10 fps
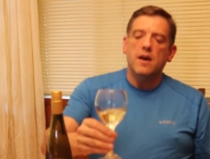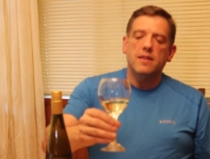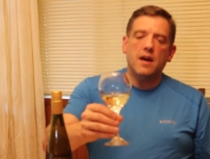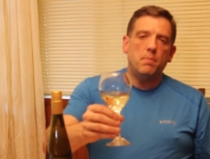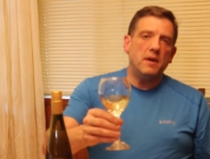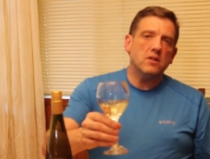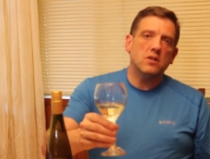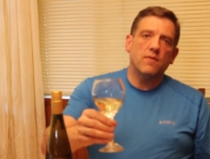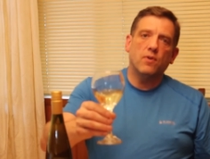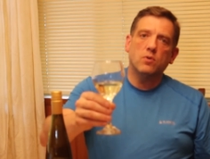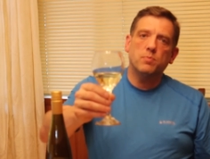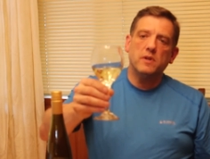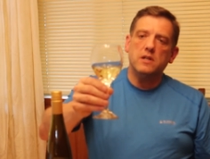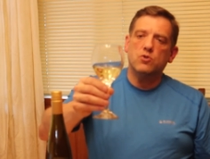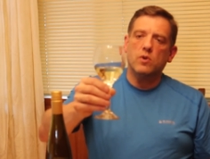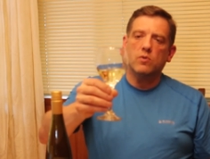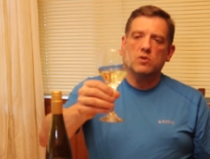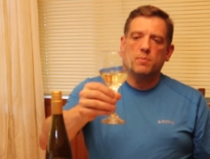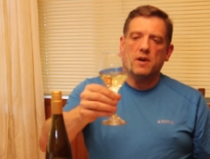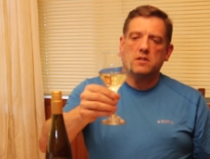that being said, folks, please drink
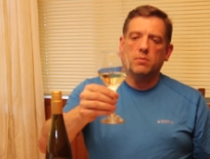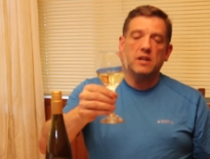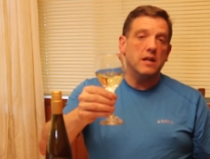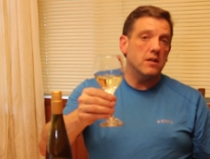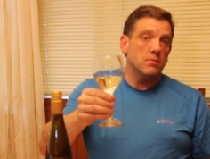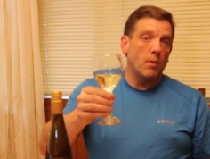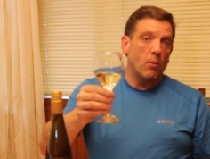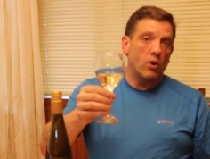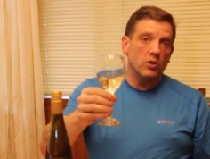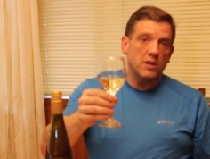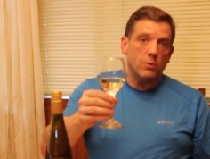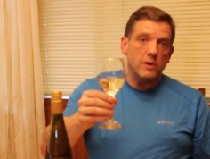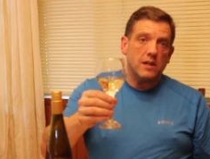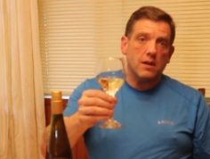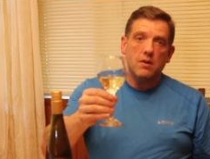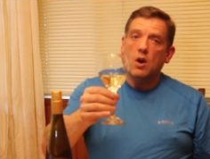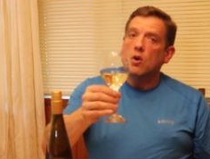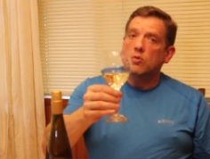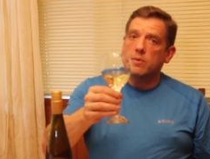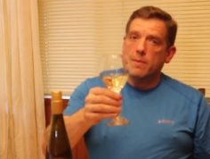responsibly. It is Memorial Day weekend.
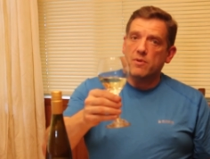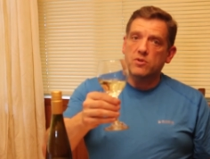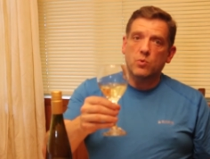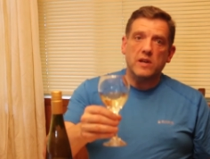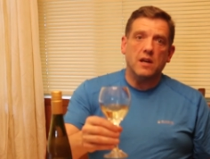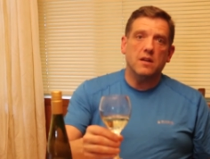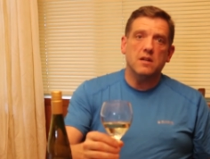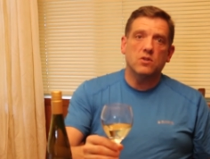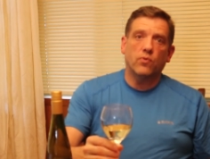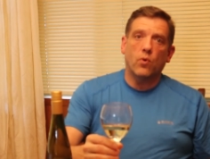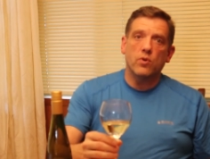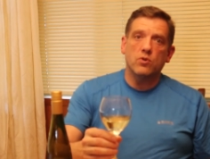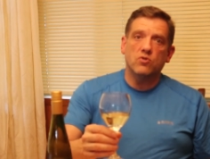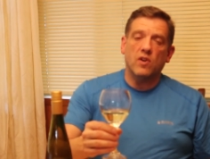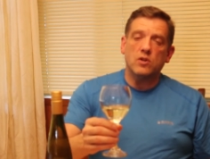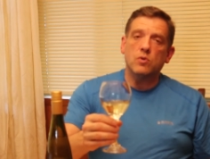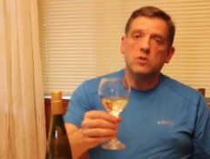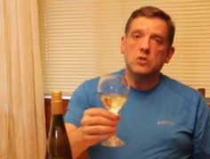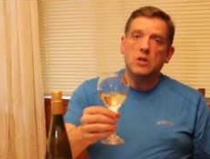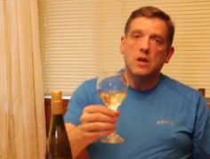Remember, this weekend is for those
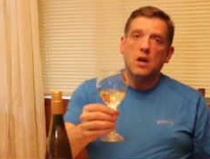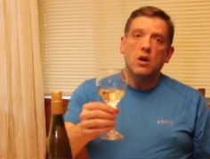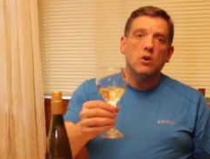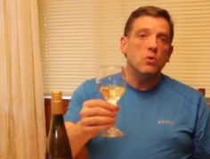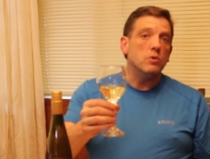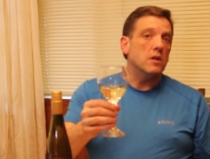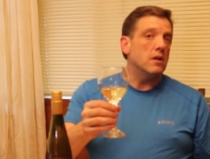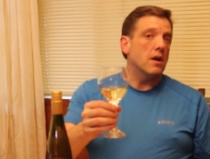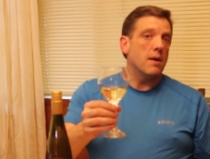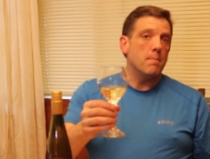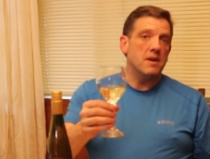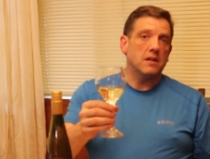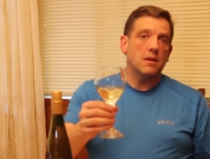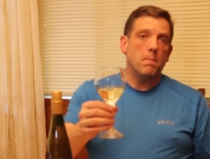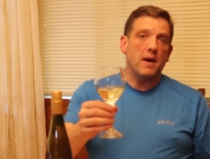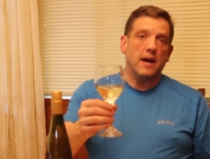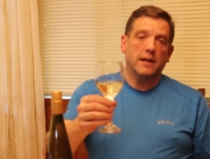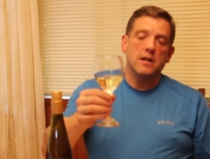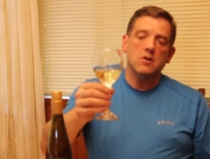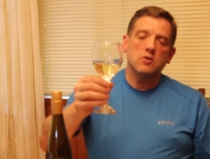veterans who did not make it
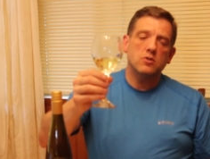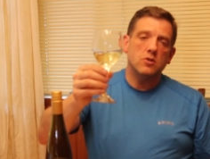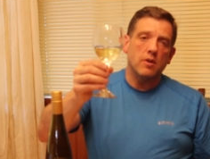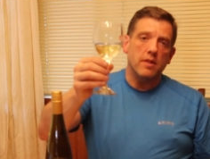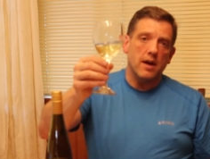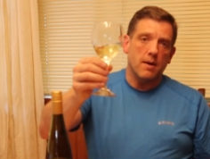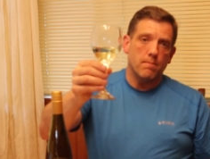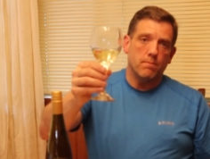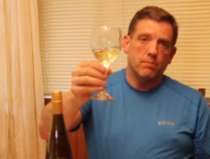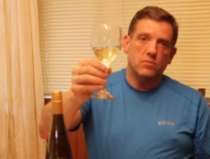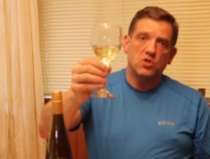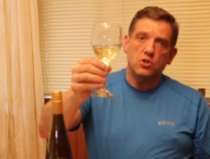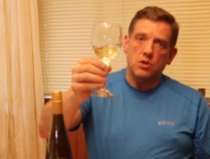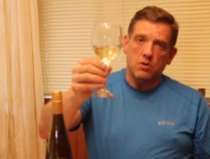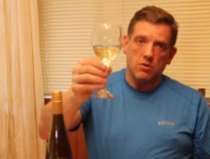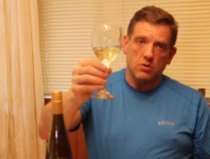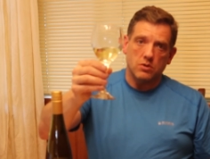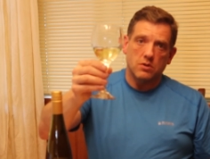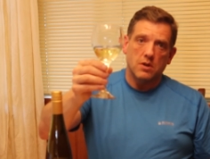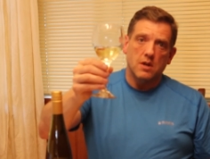back. Here's to them.
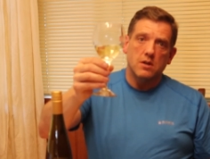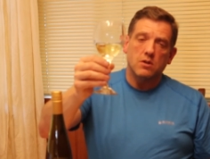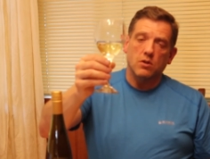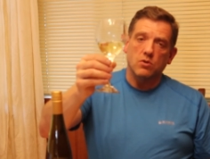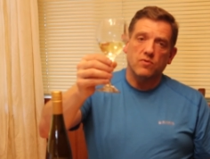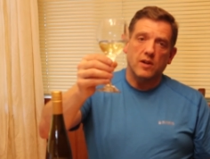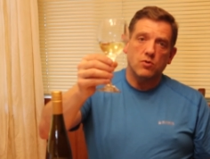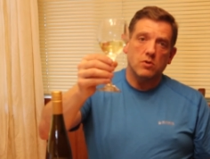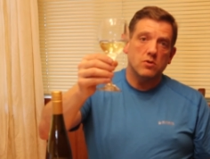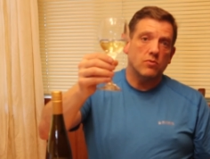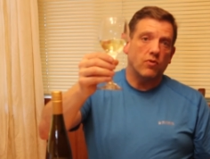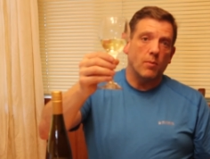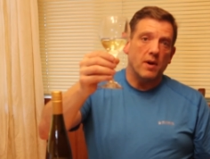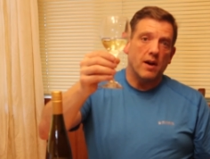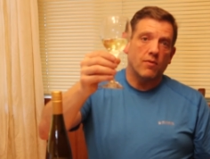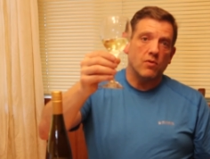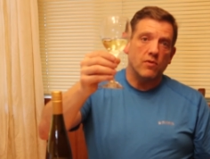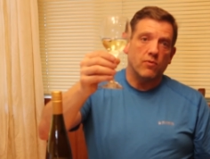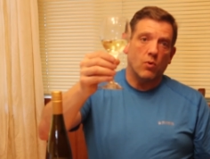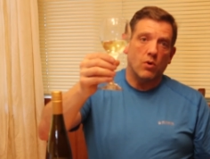Cheers to those veterans from
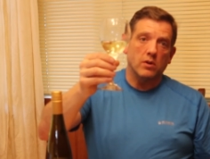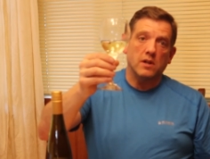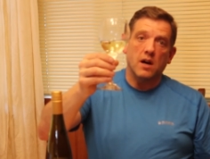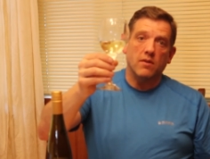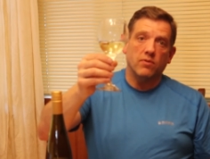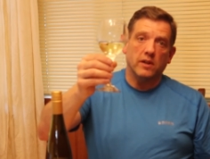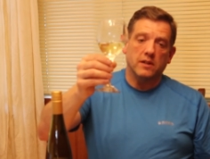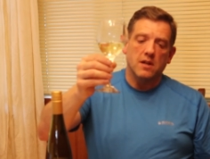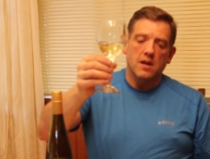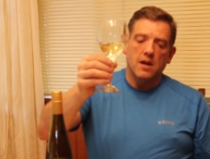every foreign conflict